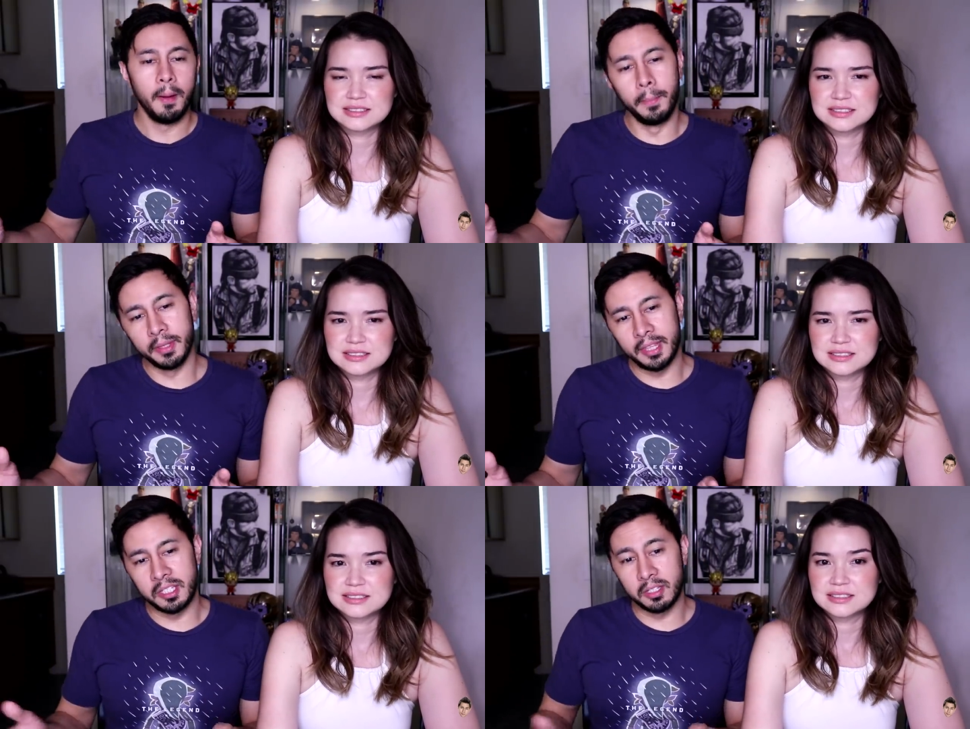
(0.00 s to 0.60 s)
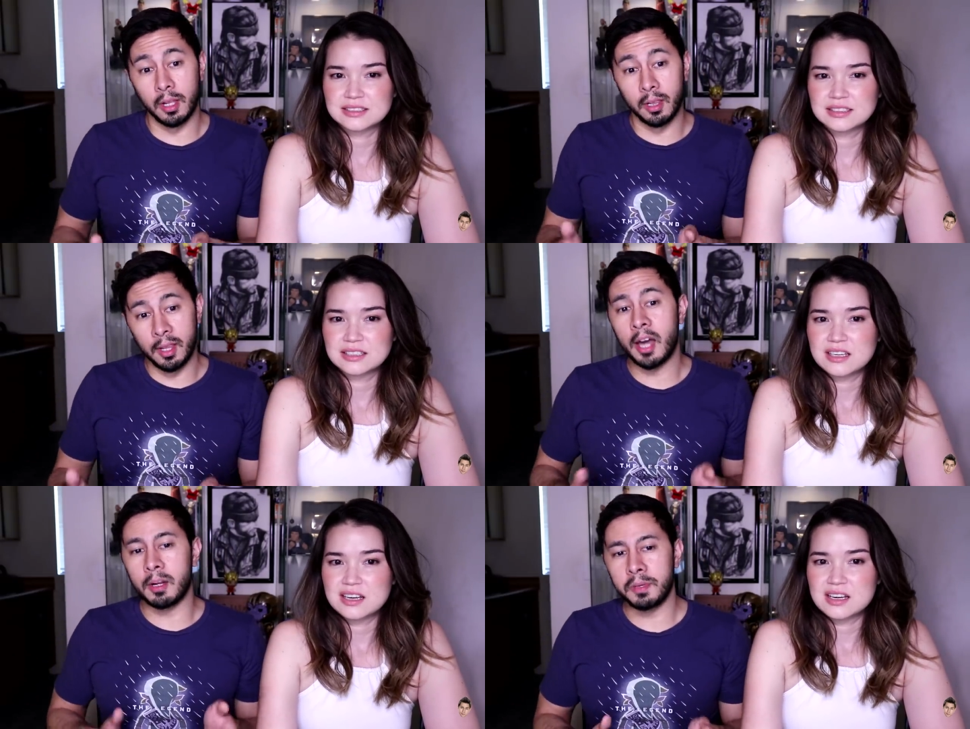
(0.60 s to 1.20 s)
Speaker 1: but that's still a
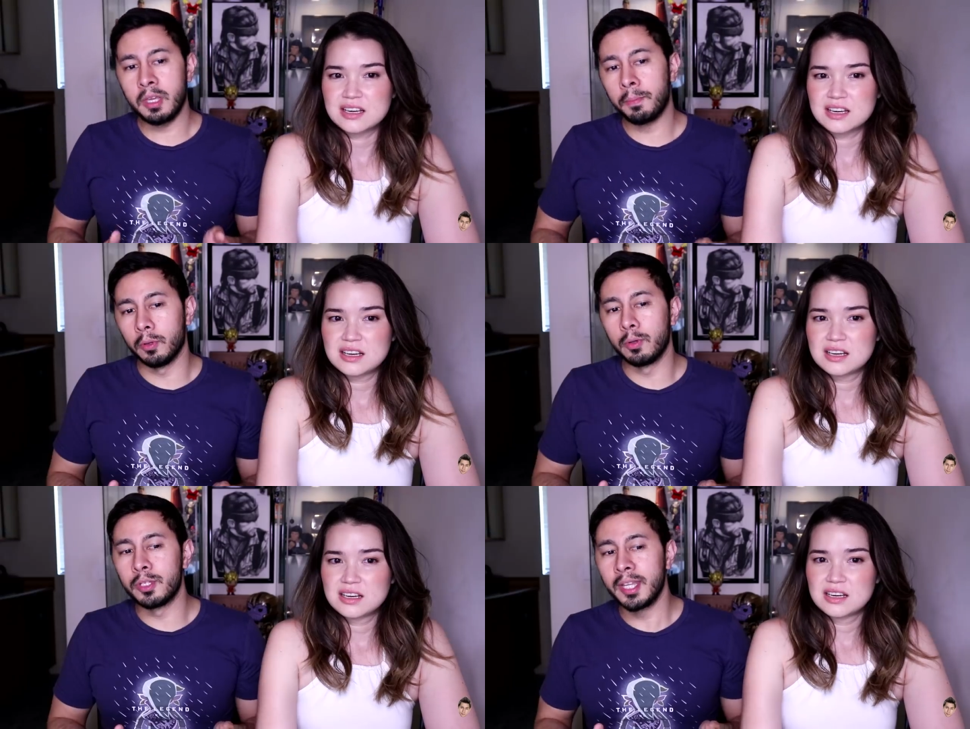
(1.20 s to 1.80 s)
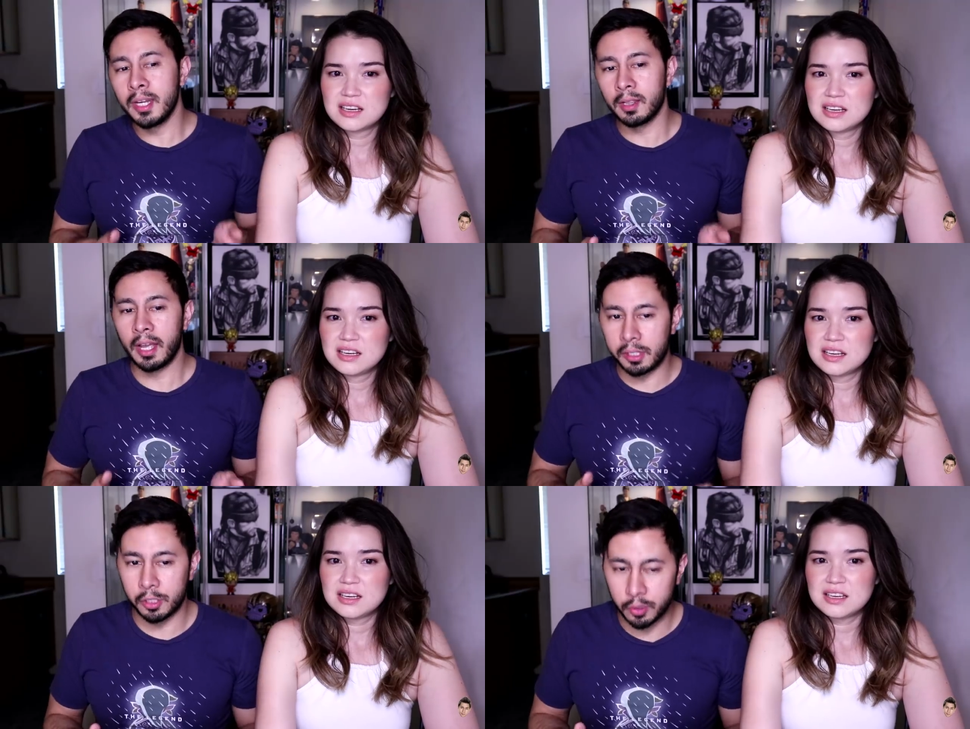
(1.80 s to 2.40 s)
lot of people who didn't
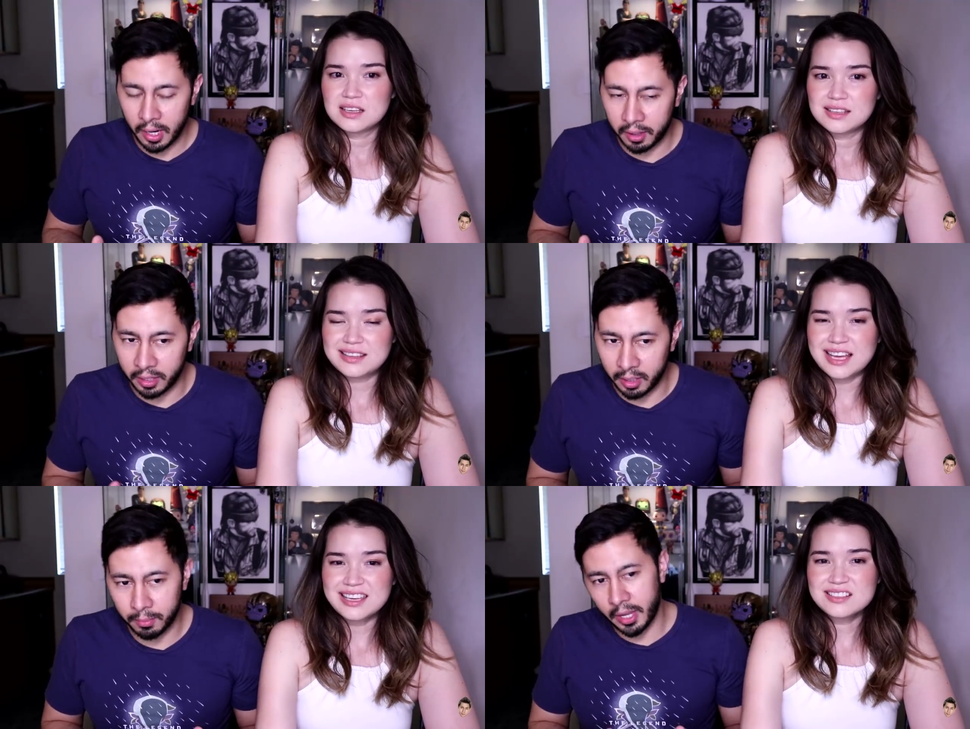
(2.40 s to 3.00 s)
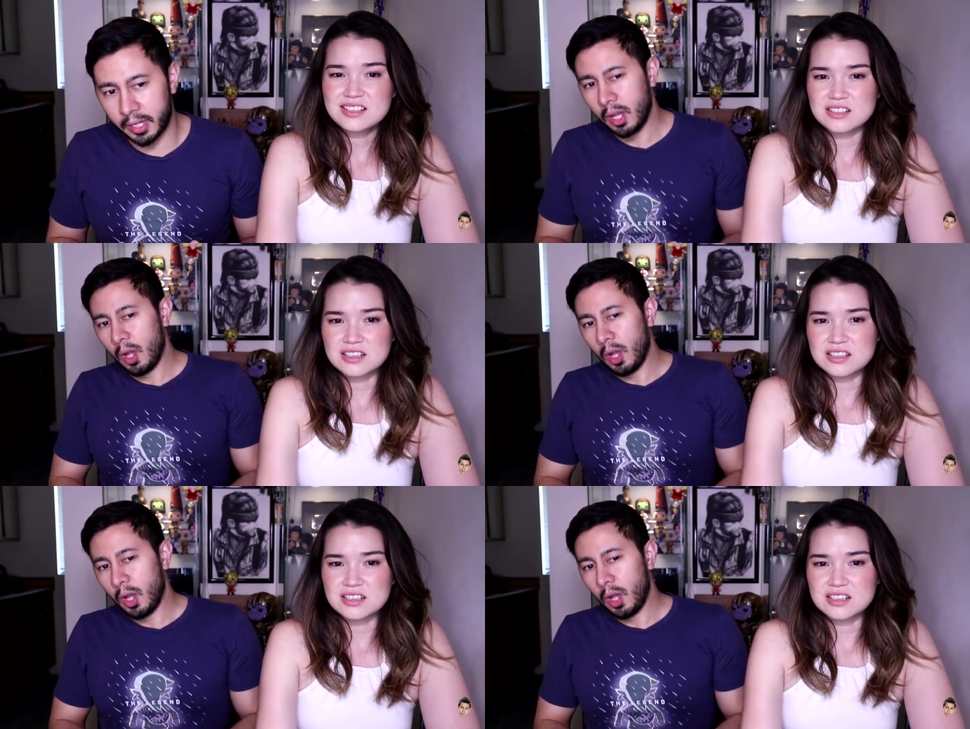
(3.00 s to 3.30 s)
like this trailer, and that I'm like,